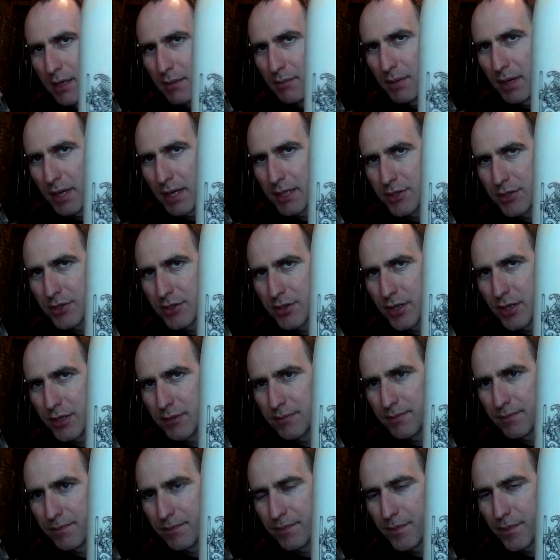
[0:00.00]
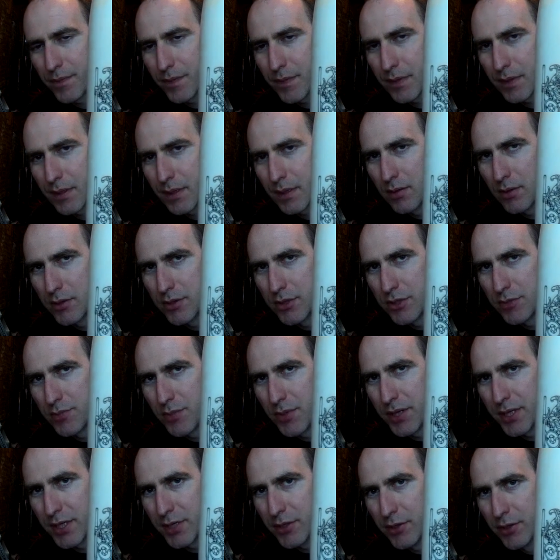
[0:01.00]
badge there, which is
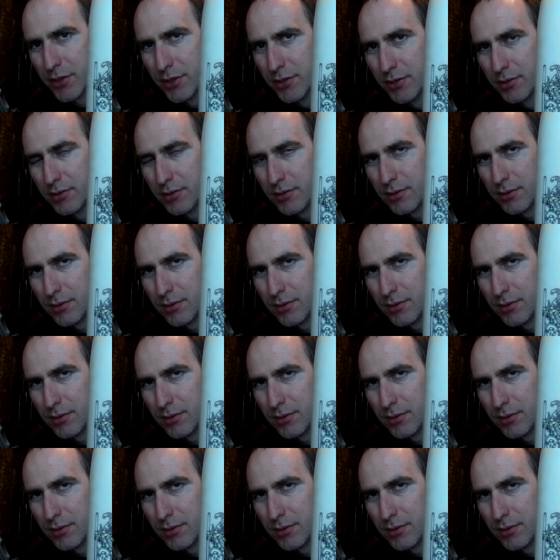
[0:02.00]
pretty cool.